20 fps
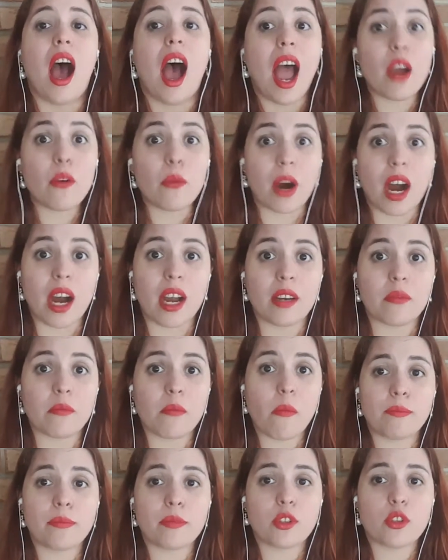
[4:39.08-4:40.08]
I want
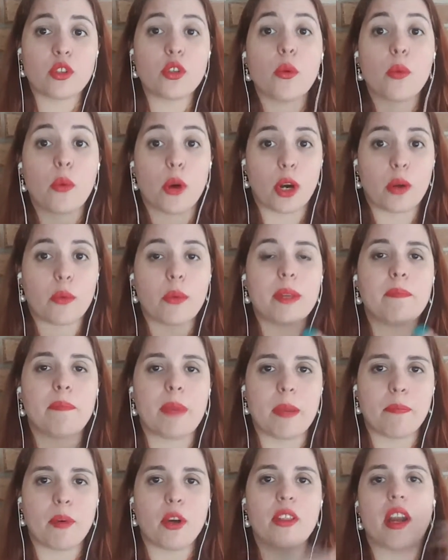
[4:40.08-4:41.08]
to work with
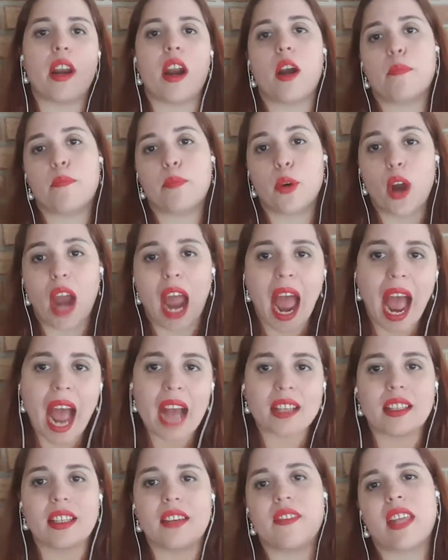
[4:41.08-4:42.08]
people that are
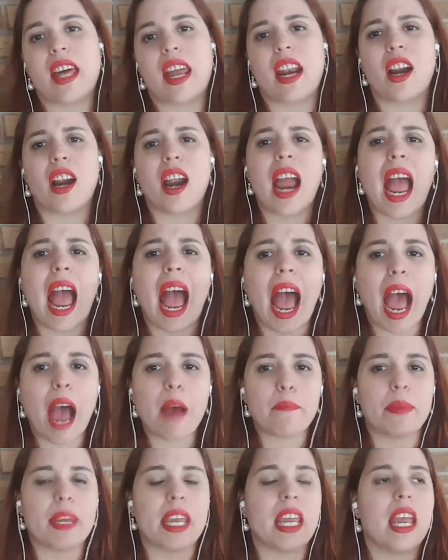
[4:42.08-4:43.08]
proactive, that are
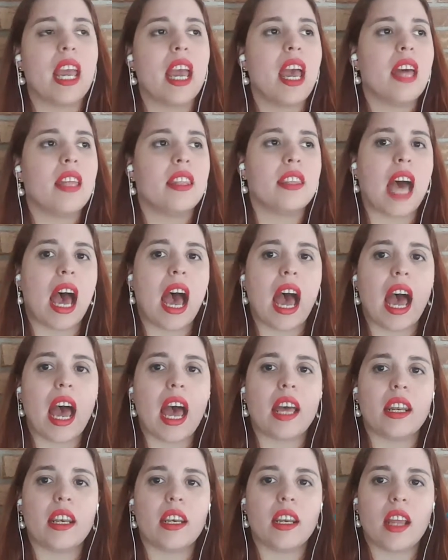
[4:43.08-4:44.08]
happy,
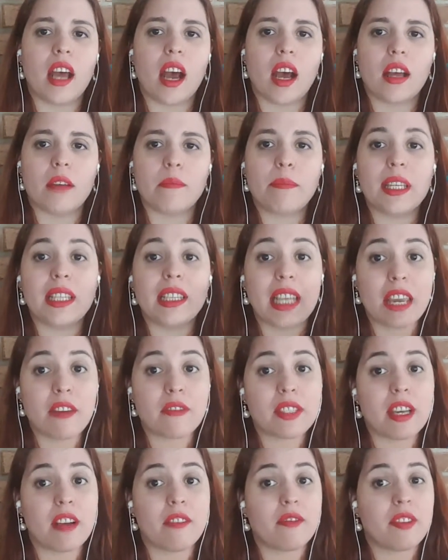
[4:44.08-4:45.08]
that
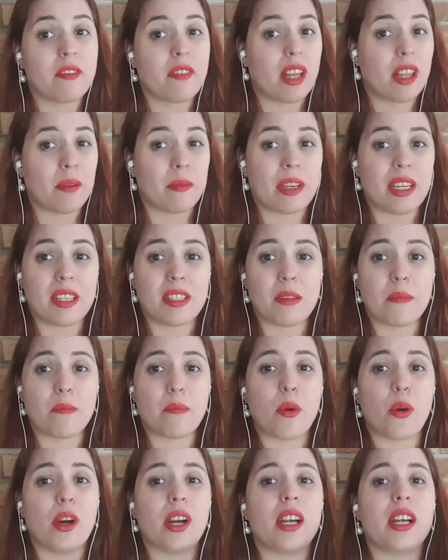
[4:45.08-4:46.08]
believe self development is
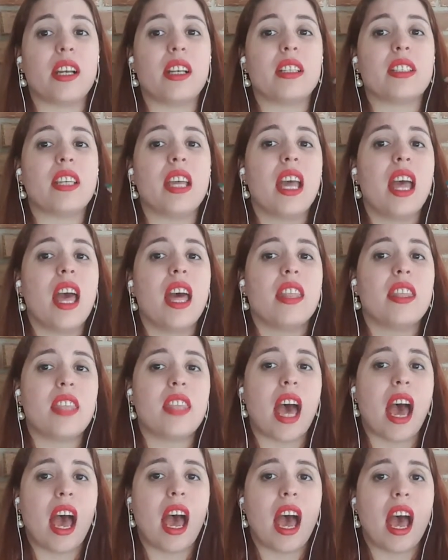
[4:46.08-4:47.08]
important,
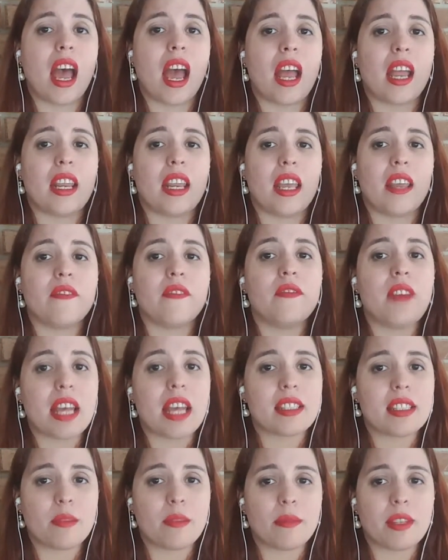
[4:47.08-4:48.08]
that
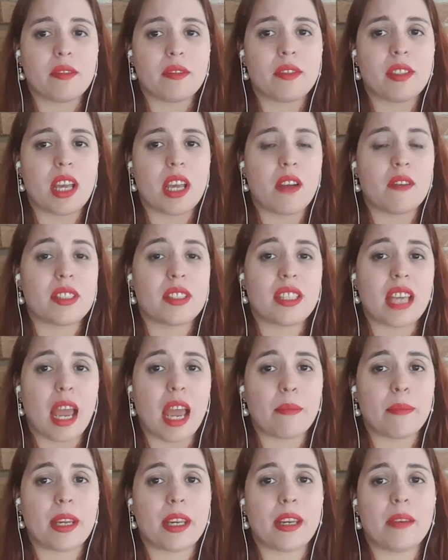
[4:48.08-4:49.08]
invest in themselves
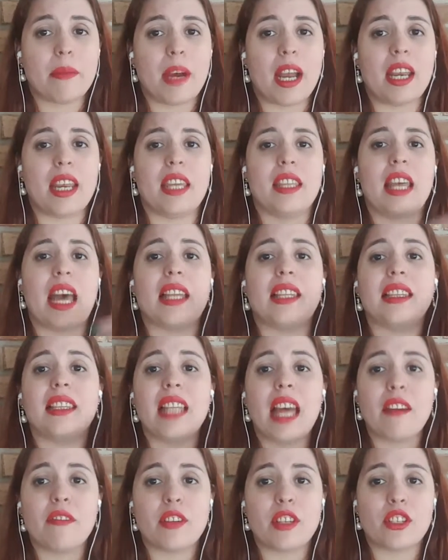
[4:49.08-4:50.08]
time and money, that
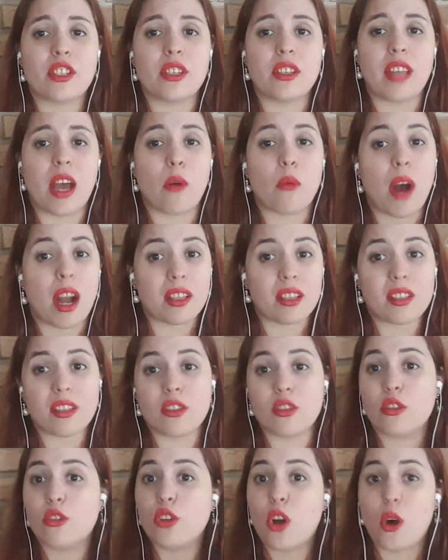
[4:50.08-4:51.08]
leverage, that want
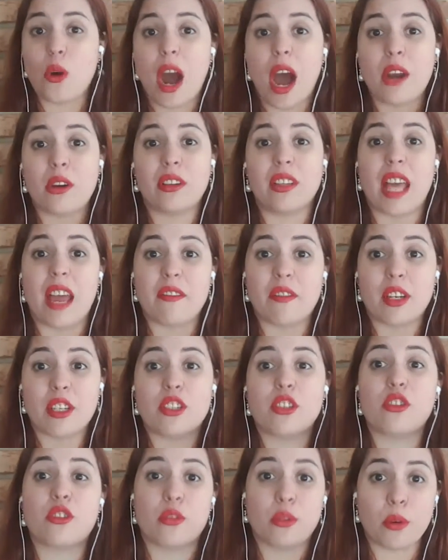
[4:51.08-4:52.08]
to know how to
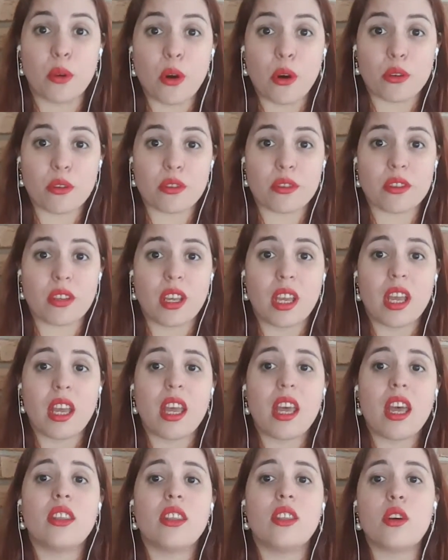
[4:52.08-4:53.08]
leverage tools.
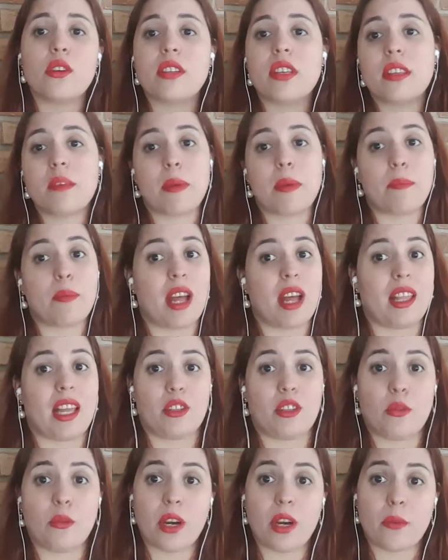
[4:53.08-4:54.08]
Those are the people I
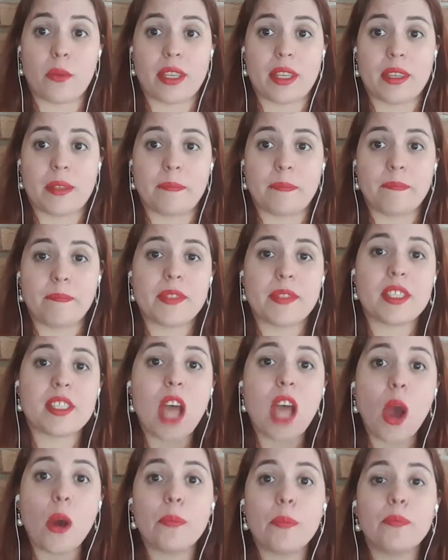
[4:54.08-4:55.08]
like to work with.
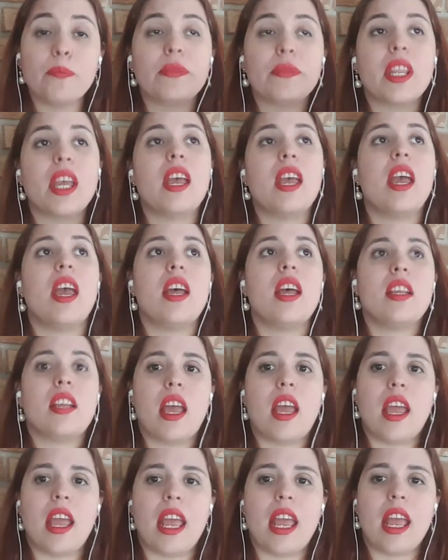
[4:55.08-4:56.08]
So,
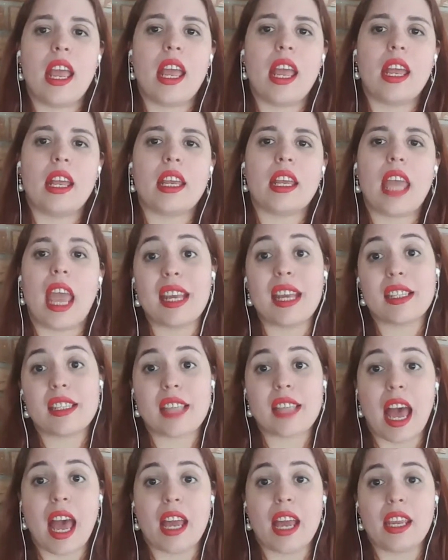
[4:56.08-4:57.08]
in case
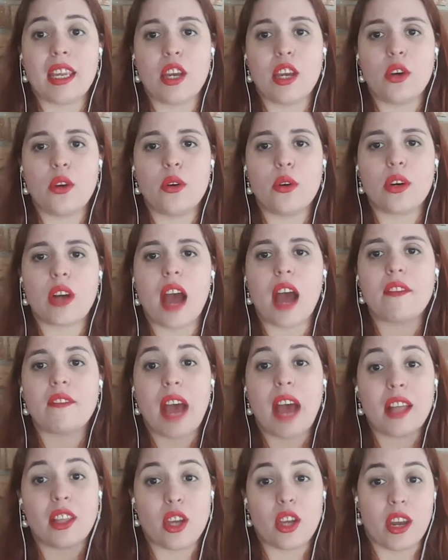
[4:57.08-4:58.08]
that you got
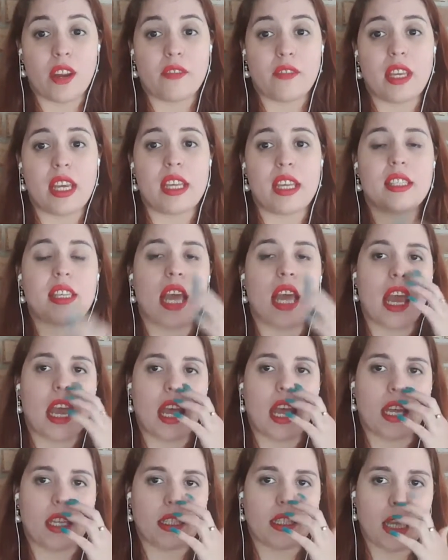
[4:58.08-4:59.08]
value out of this
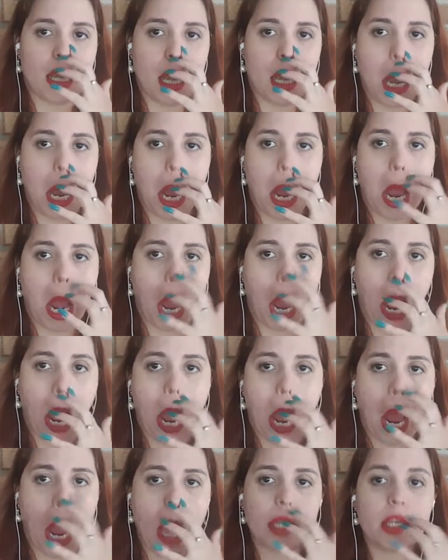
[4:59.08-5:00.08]
and
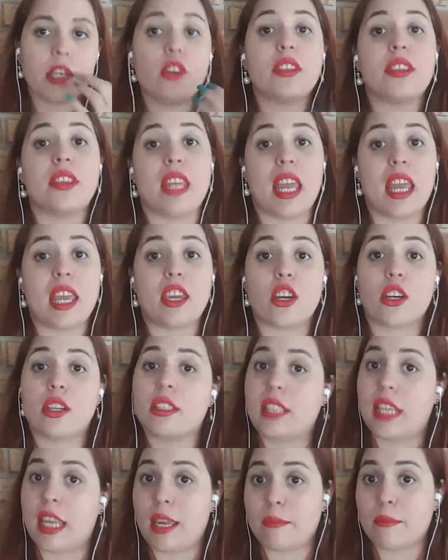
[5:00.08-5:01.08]
you think your
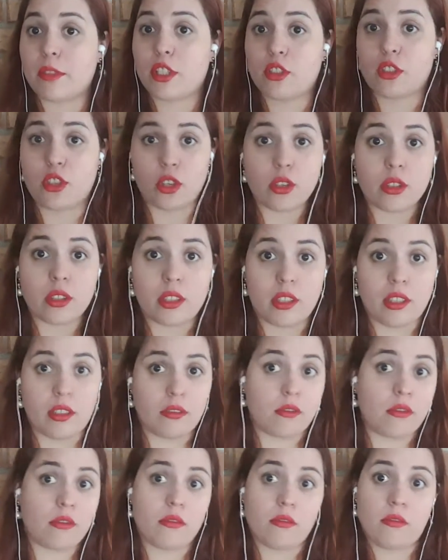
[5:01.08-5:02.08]
teams should
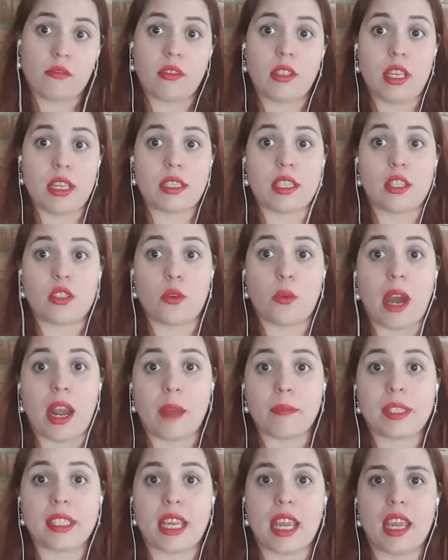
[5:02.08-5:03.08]
listen to what
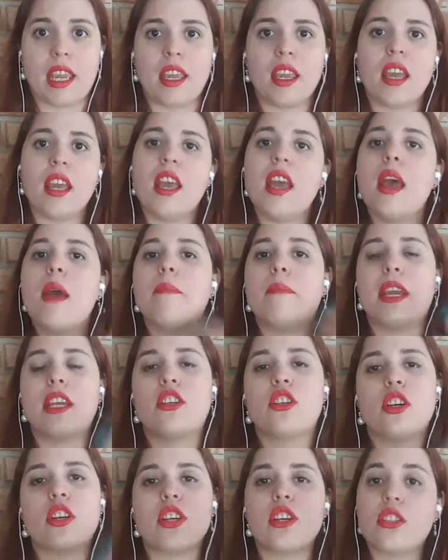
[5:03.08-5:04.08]
I'm saying, Make
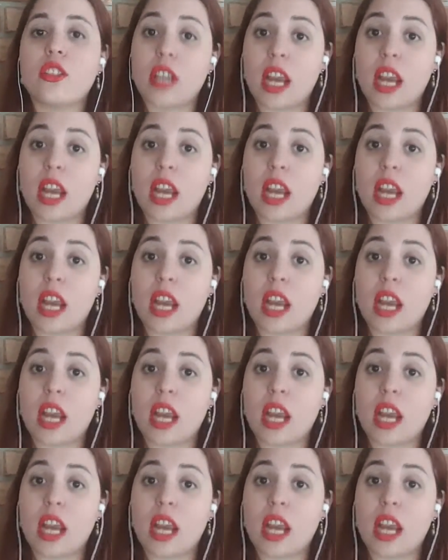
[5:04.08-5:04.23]
sure you